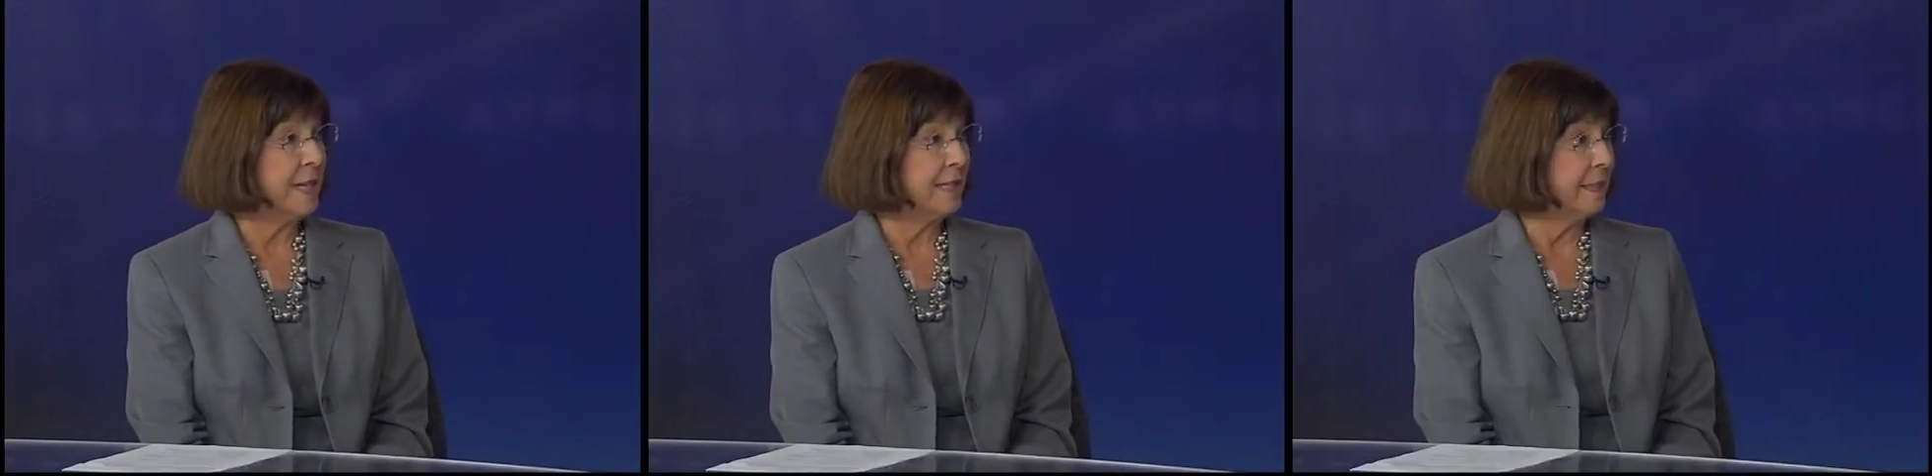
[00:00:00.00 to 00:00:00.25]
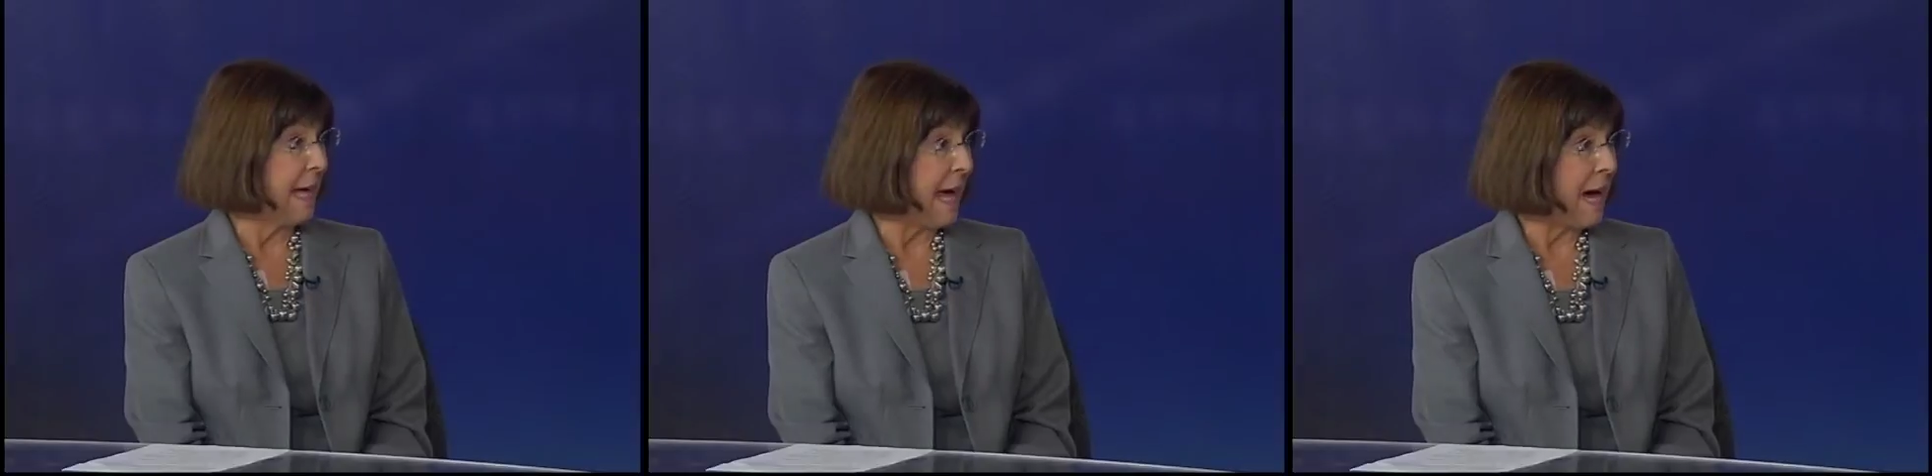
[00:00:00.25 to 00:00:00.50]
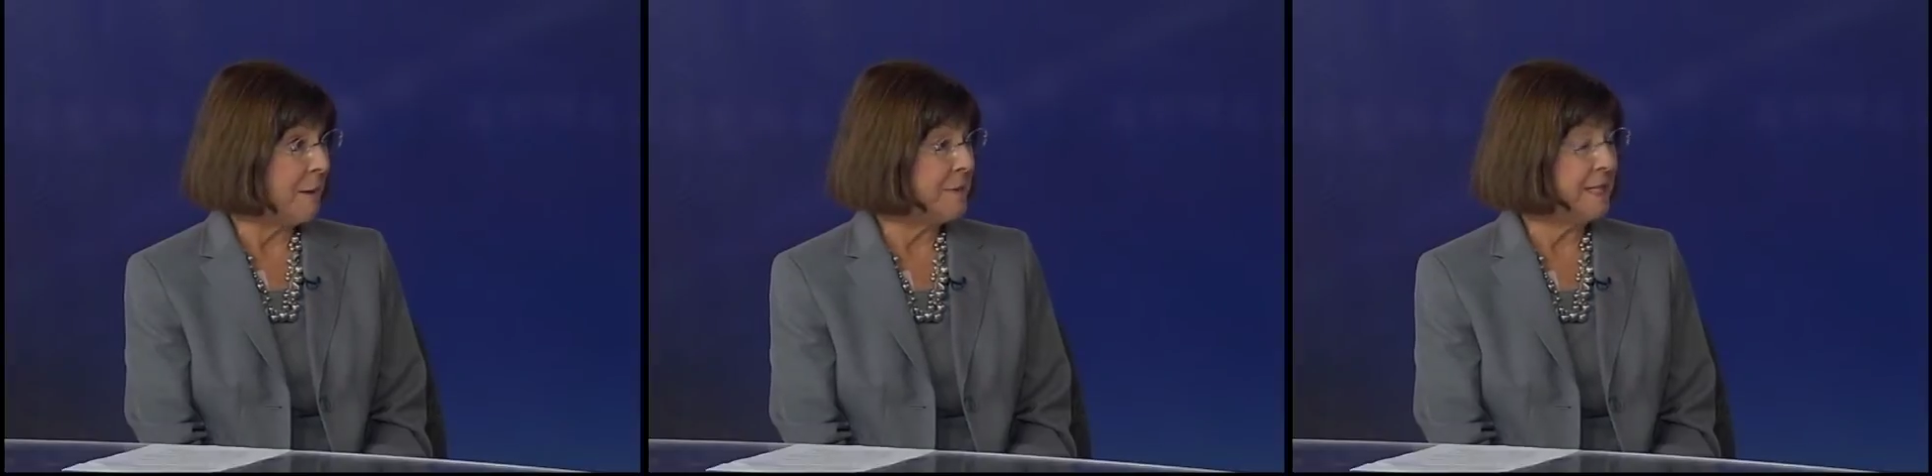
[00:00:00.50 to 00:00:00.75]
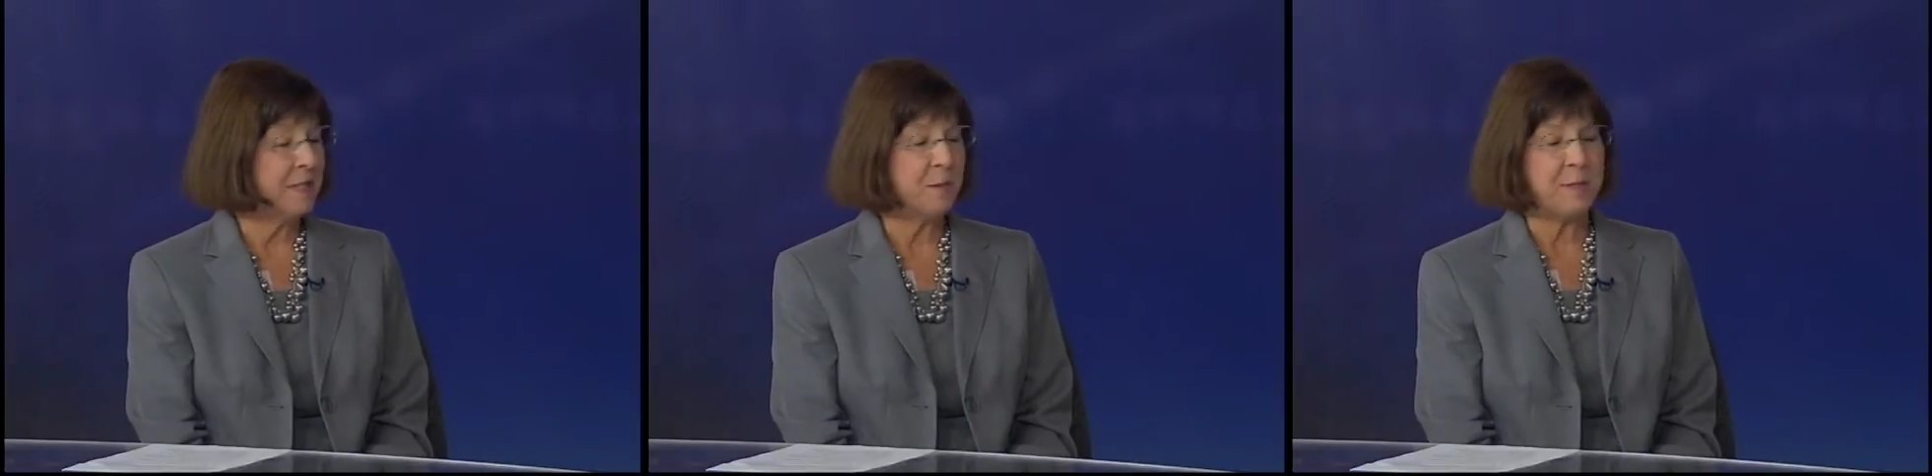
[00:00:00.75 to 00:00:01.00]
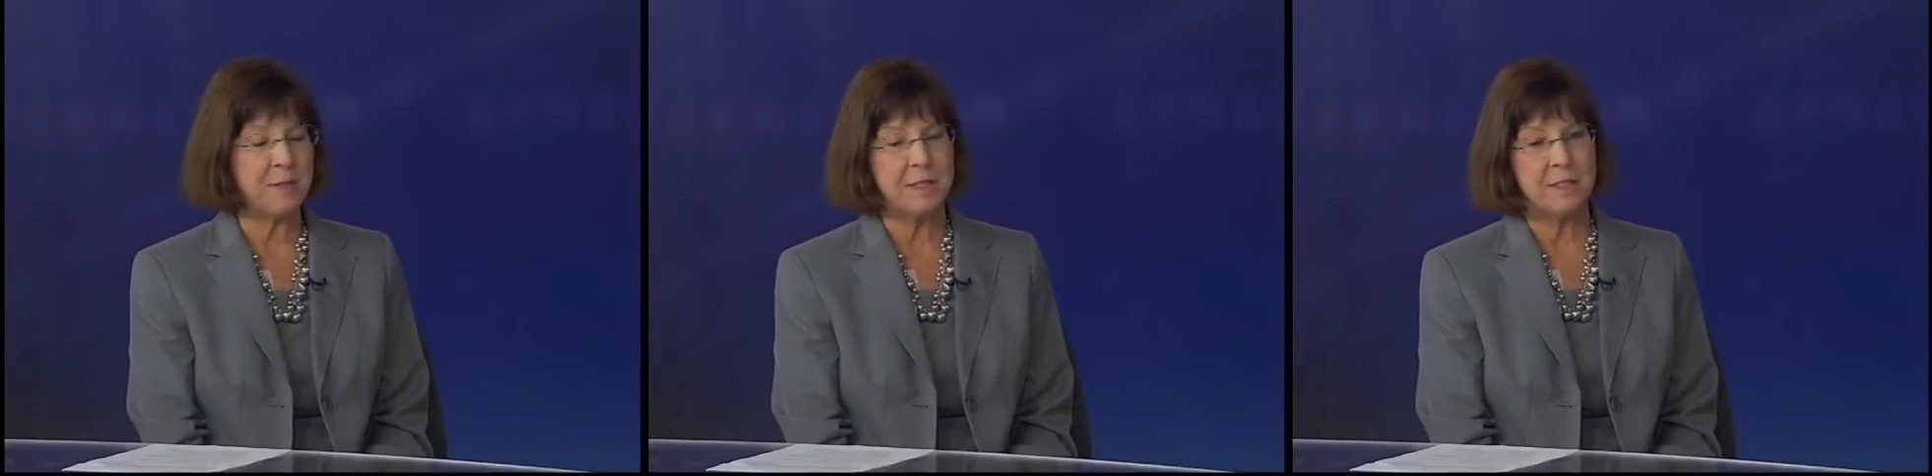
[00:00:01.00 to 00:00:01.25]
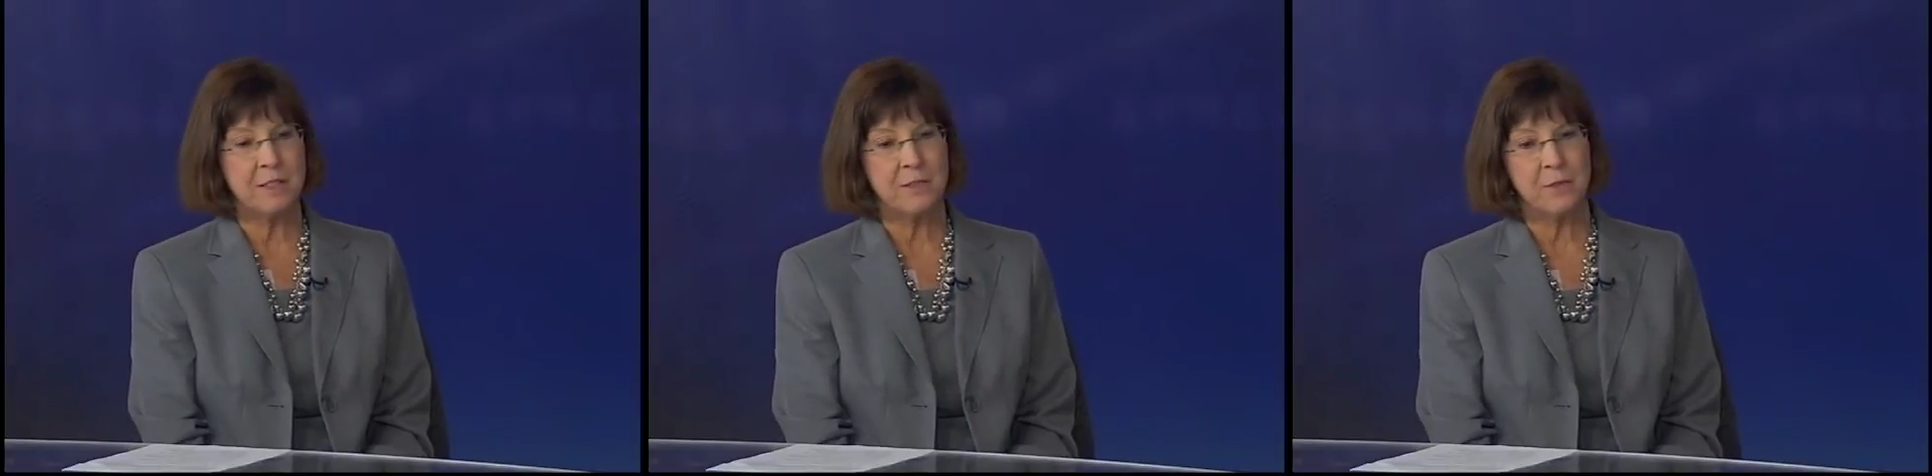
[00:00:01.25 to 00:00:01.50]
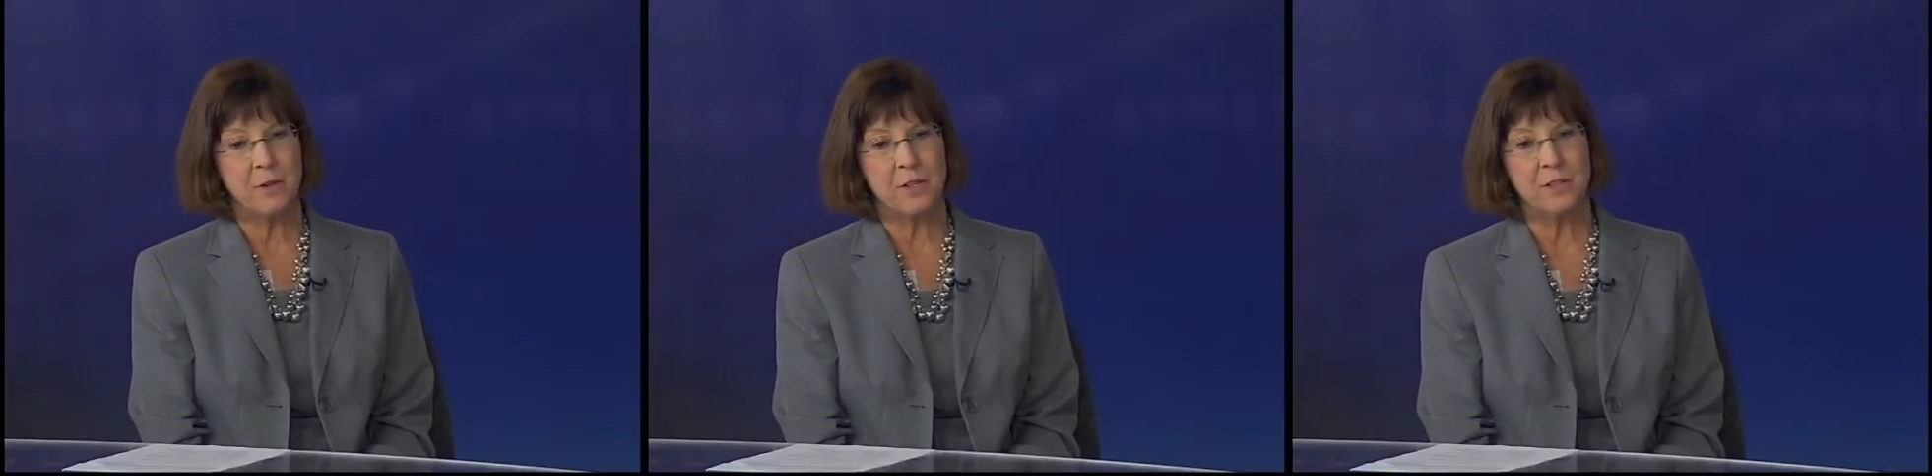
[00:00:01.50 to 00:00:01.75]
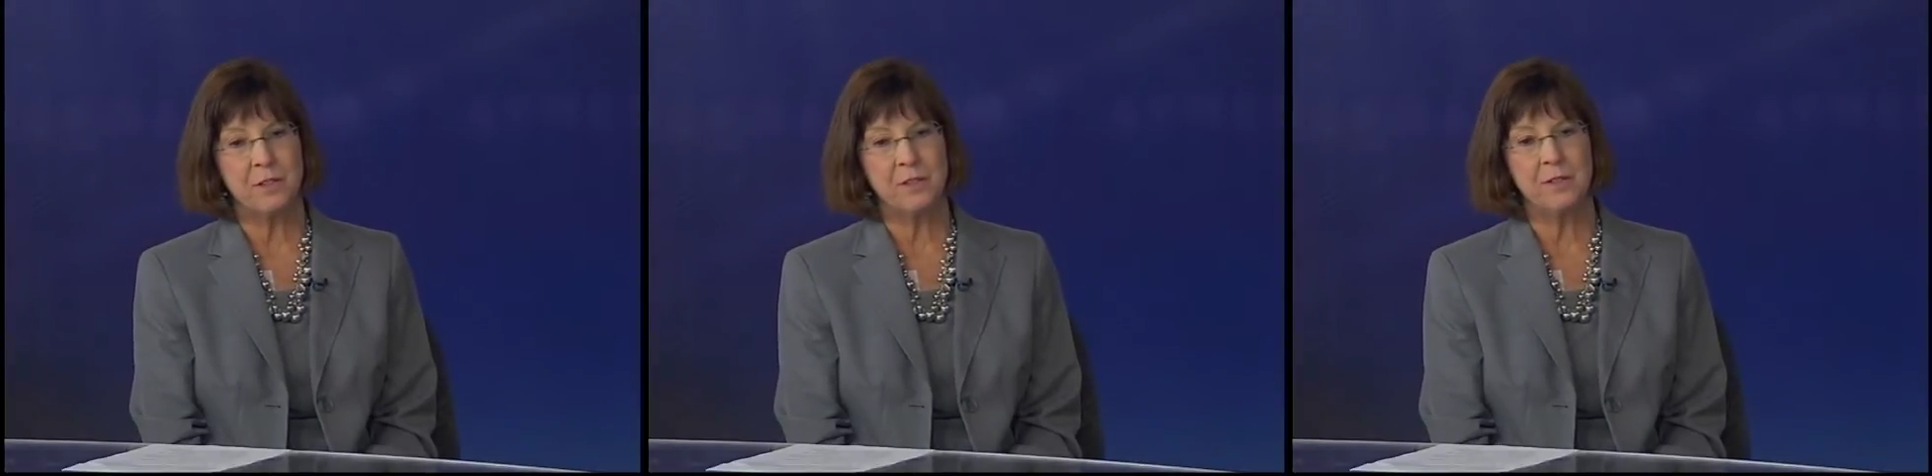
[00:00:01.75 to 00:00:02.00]
and lab experiences for
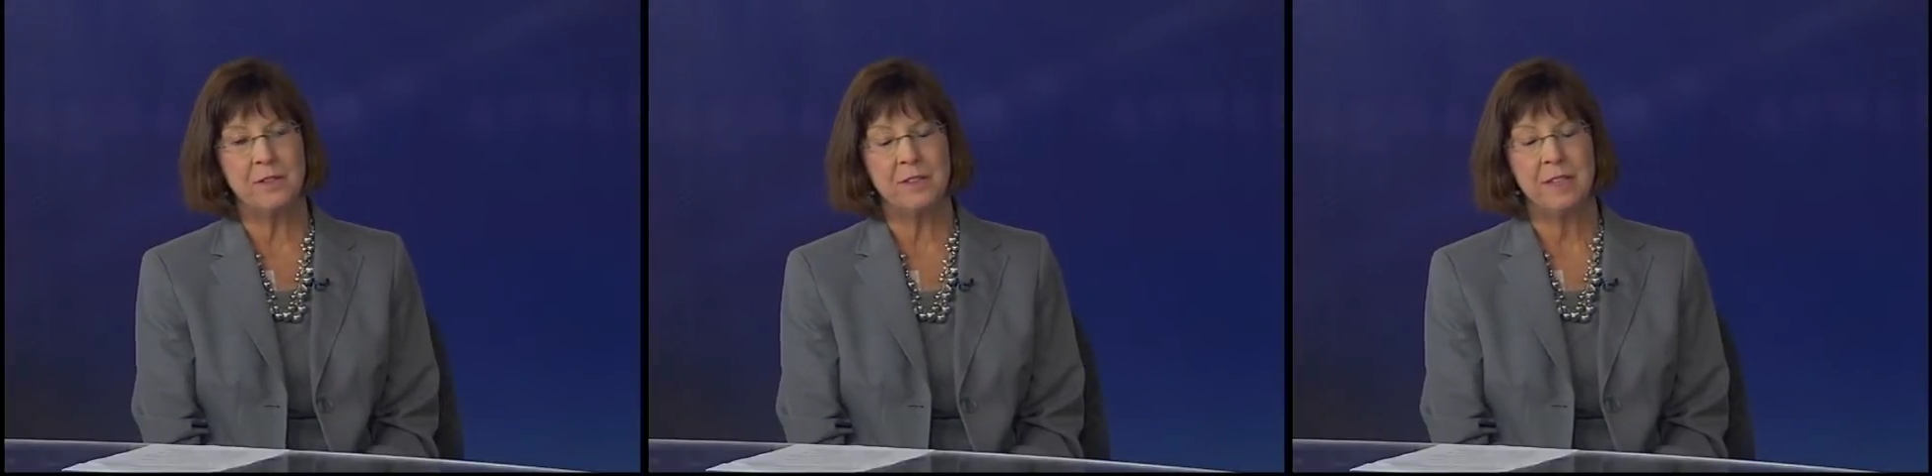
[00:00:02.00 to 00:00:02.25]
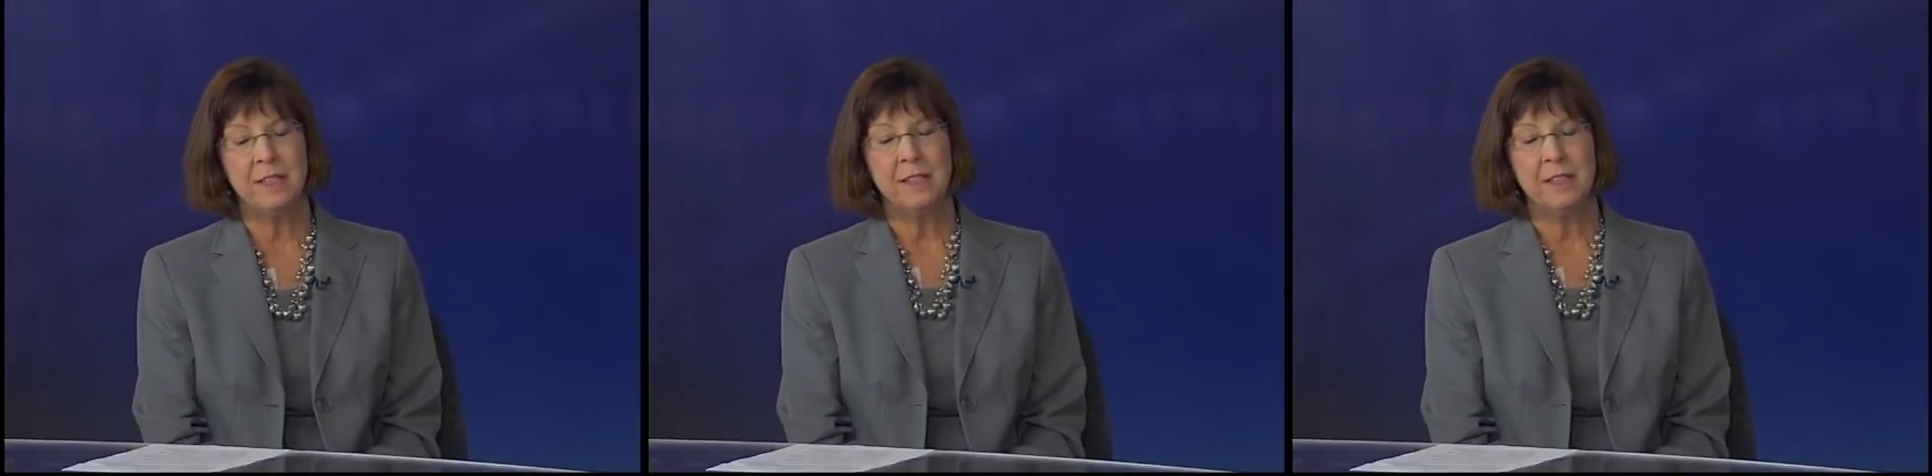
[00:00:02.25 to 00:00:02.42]
our students.